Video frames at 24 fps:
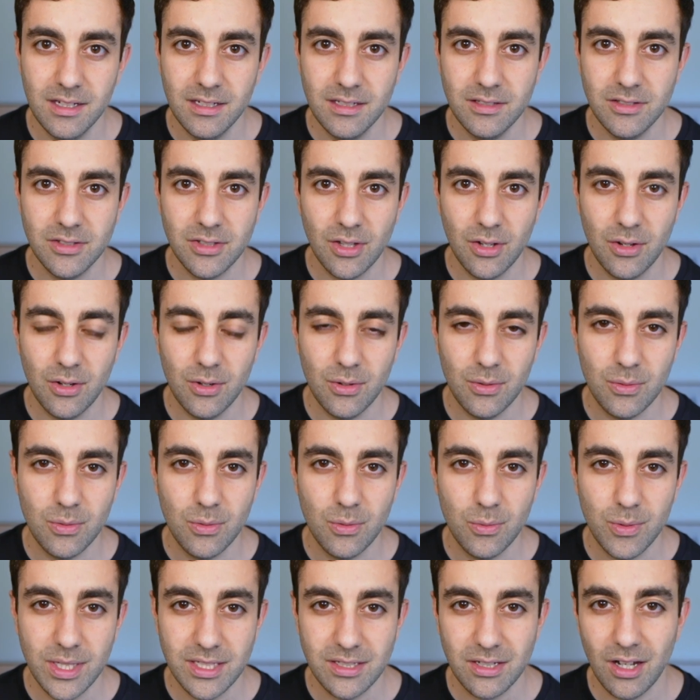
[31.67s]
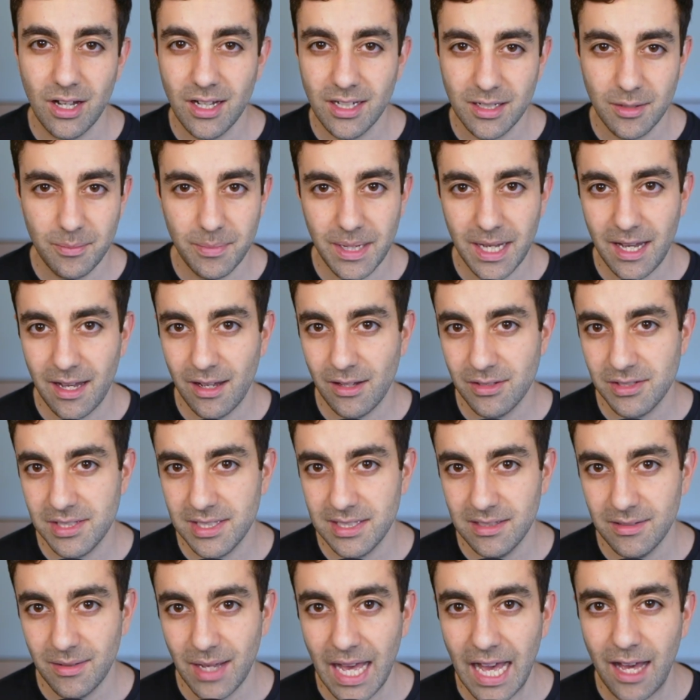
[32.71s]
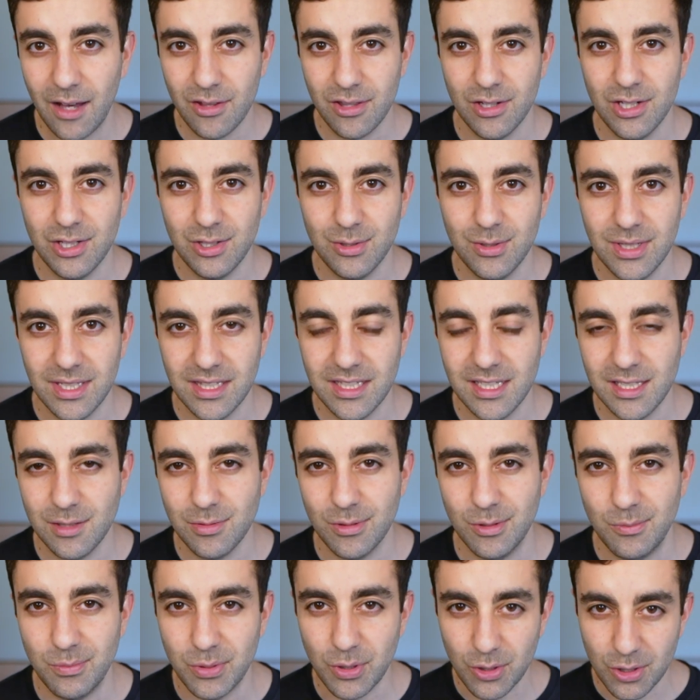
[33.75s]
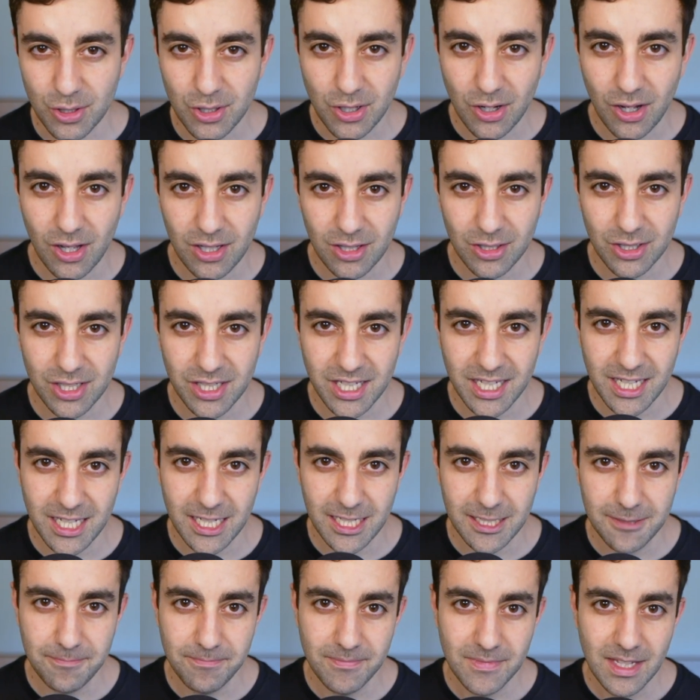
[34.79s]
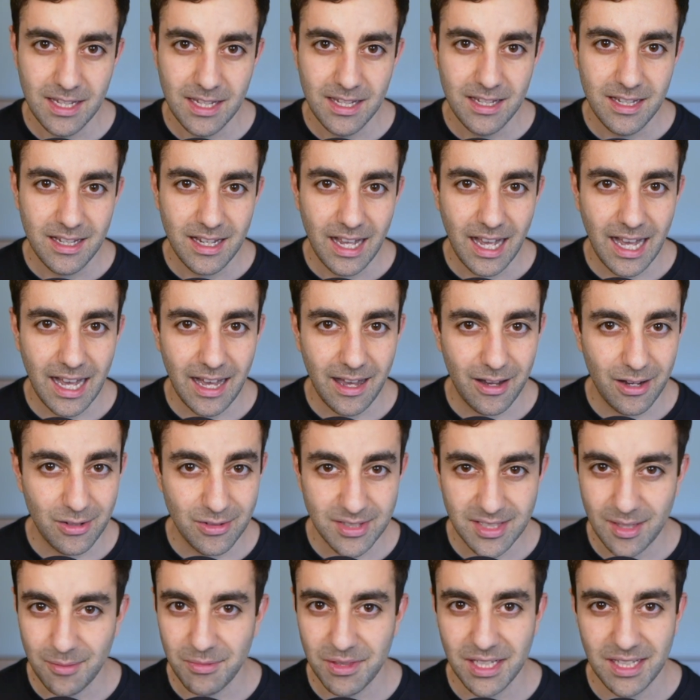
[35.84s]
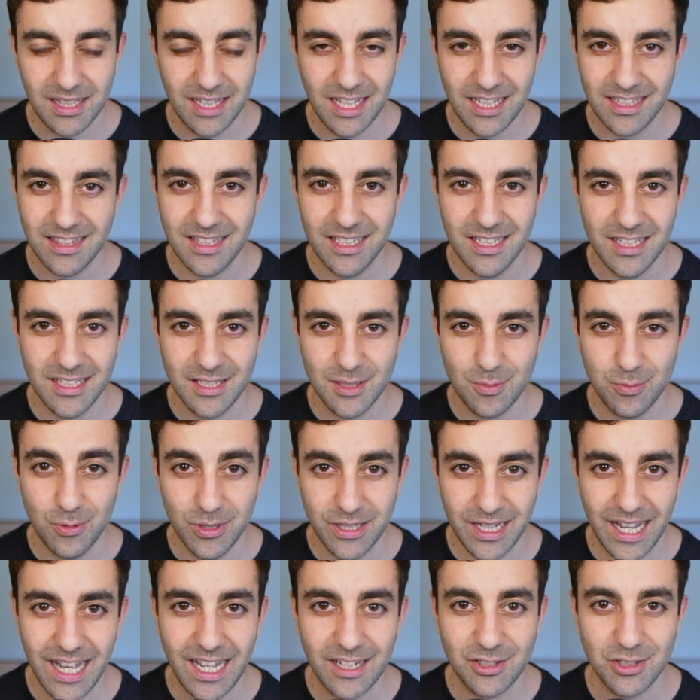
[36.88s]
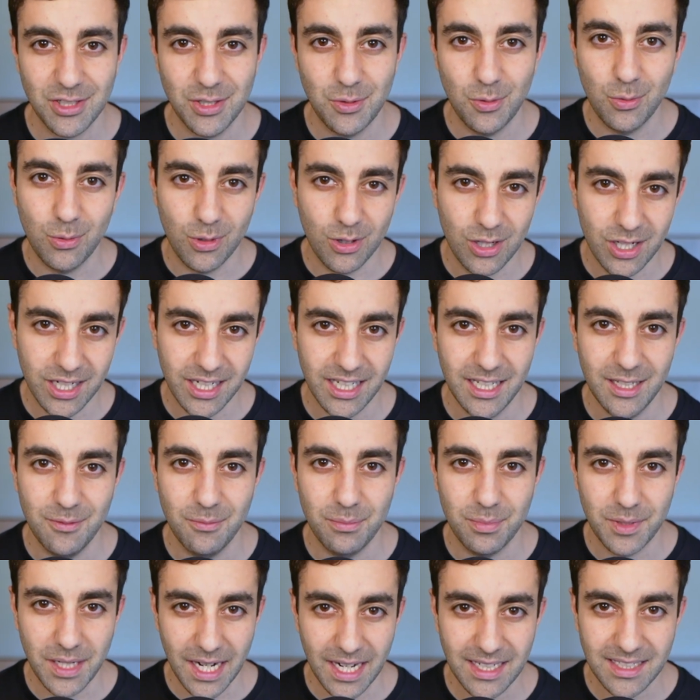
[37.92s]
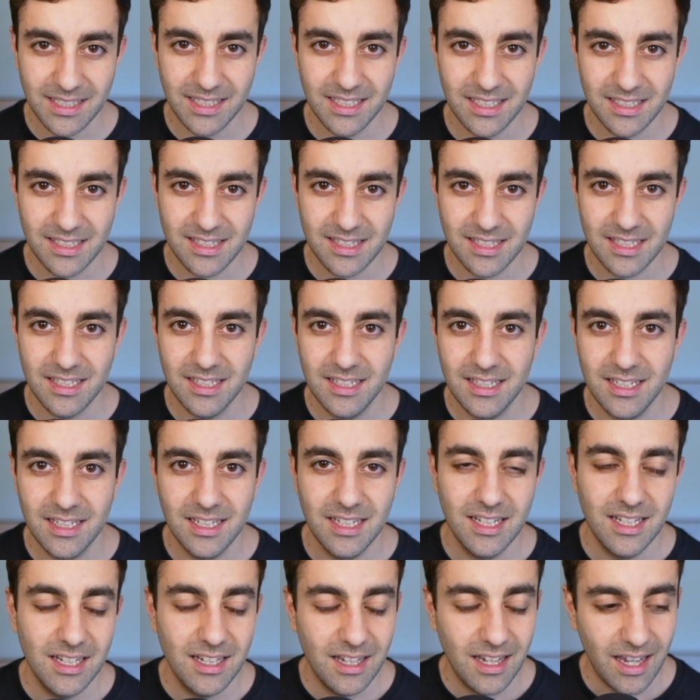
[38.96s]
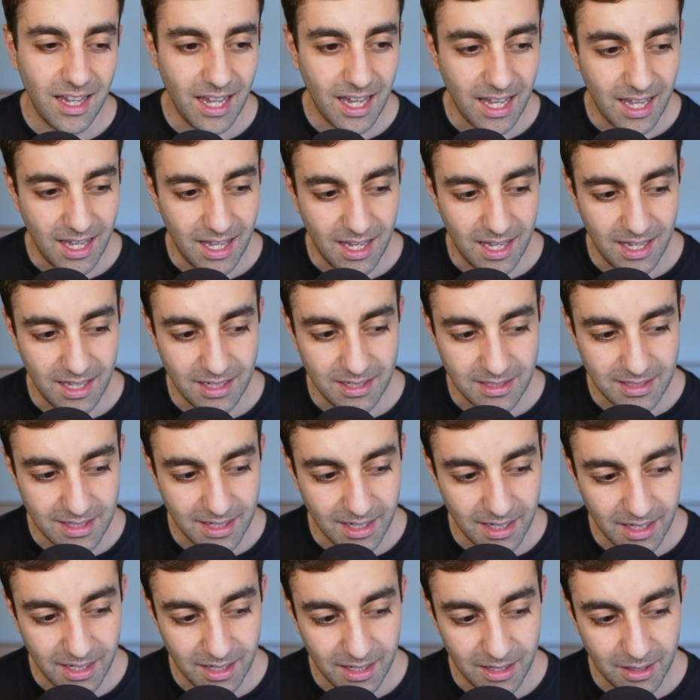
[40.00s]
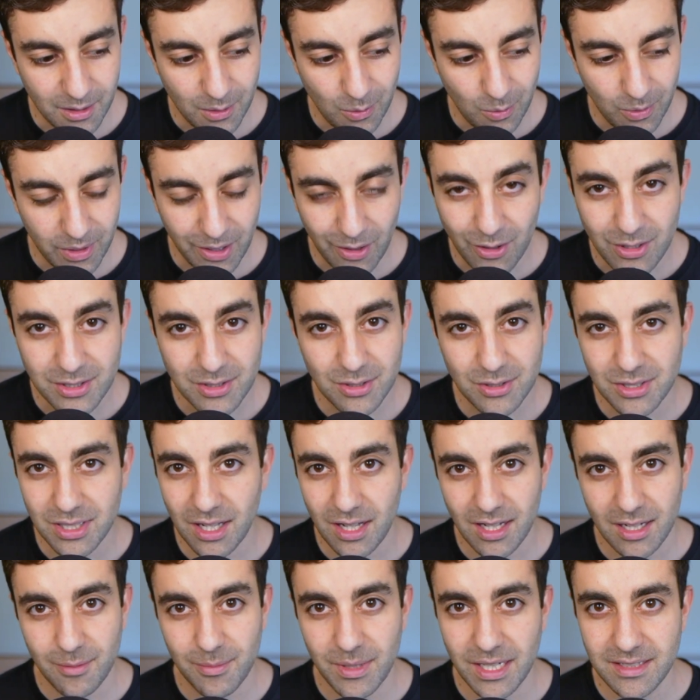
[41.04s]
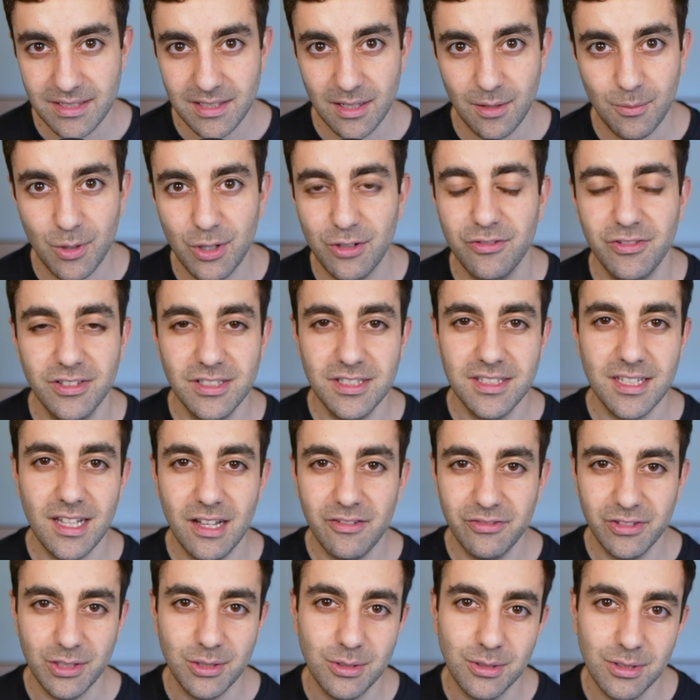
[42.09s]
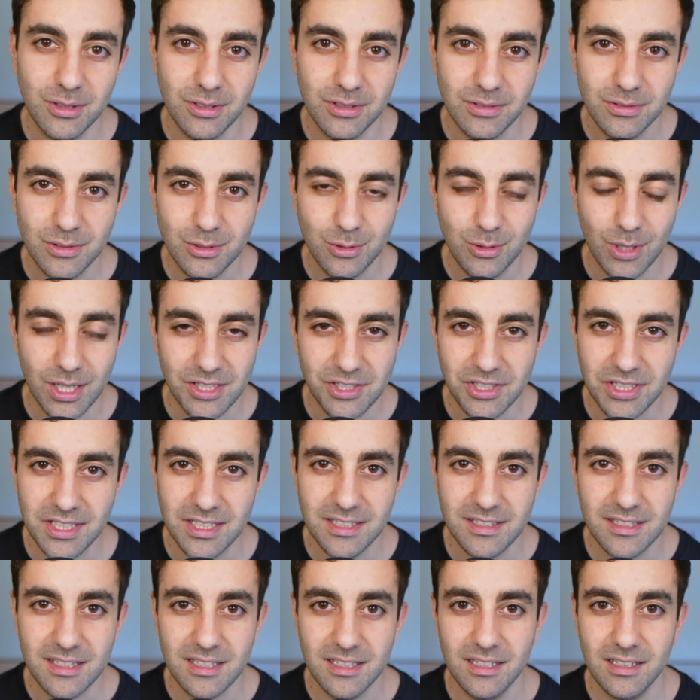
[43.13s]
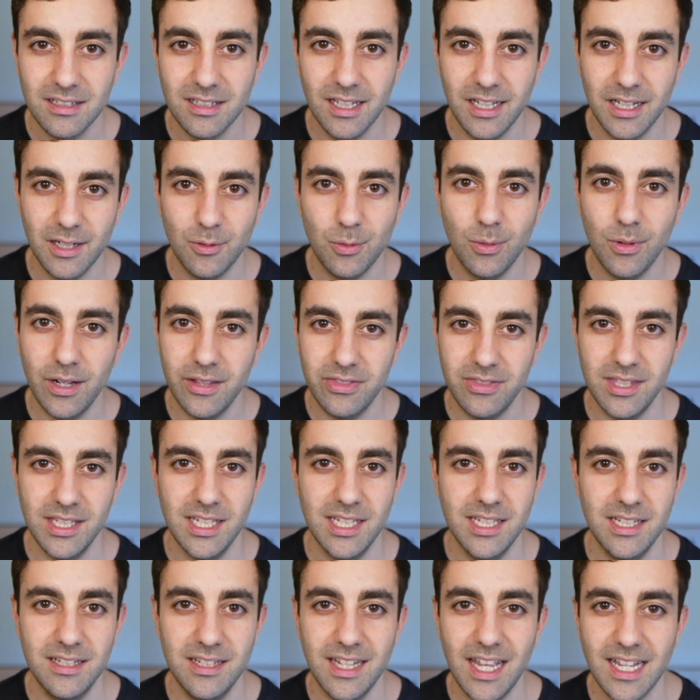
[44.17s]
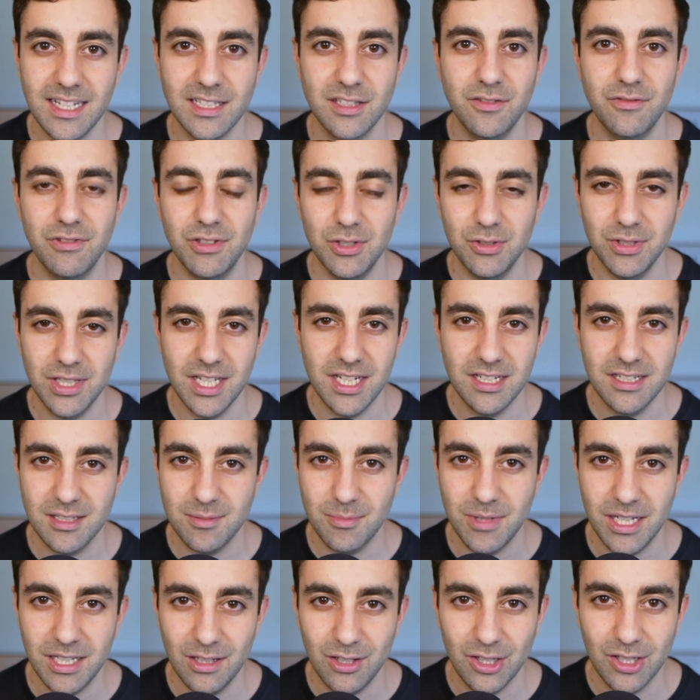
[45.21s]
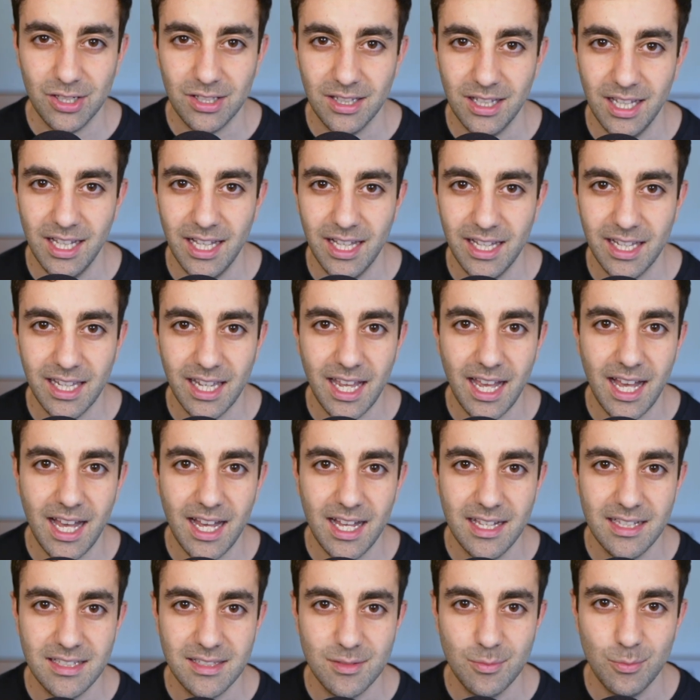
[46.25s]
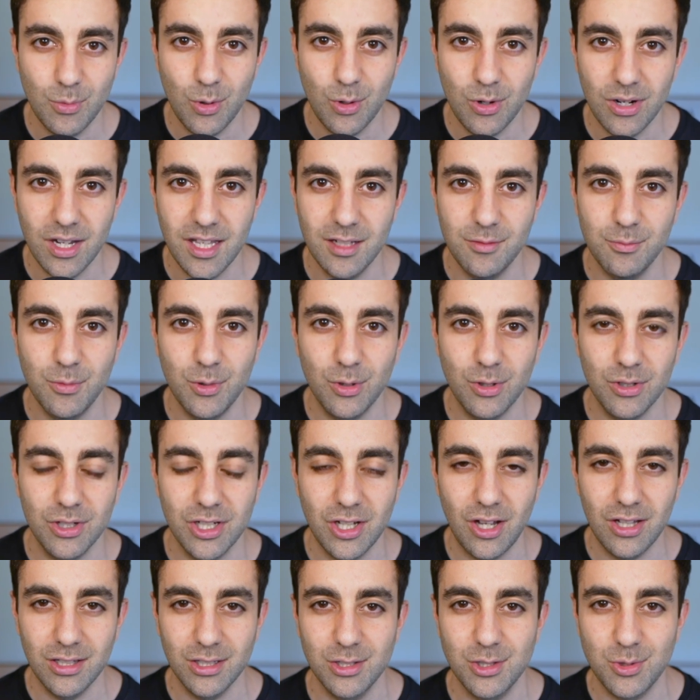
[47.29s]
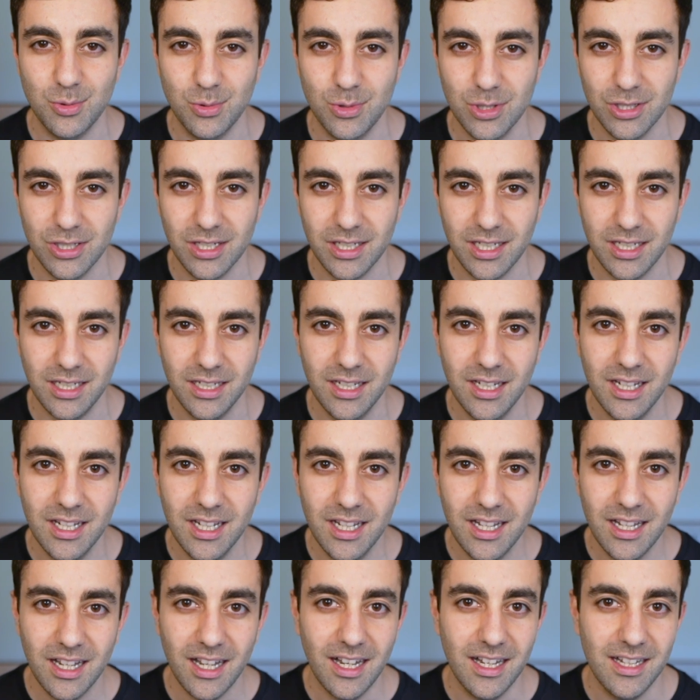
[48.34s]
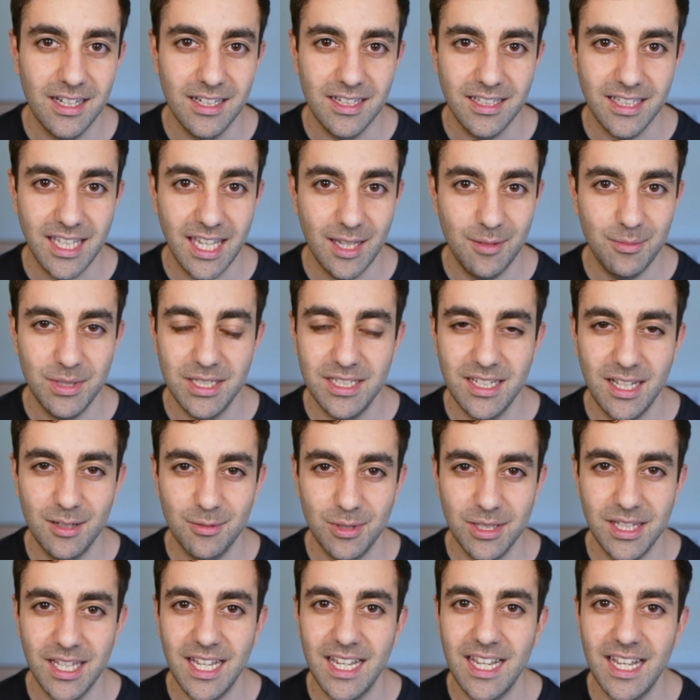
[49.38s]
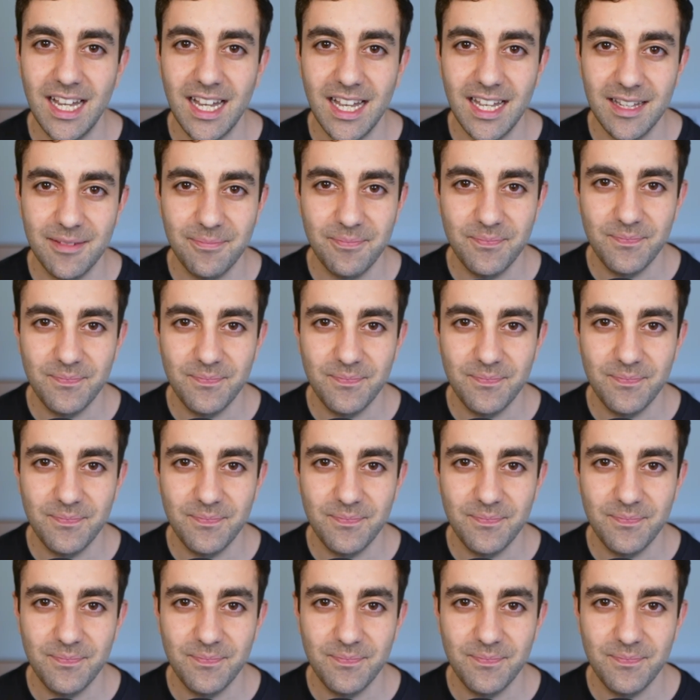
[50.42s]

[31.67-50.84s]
So we talk about how they're doing this with protocol learning, how something like this would actually work in practice. And we also talk about some more philosophical questions, like what the next few years might look like as more and more knowledge work can be done with AI.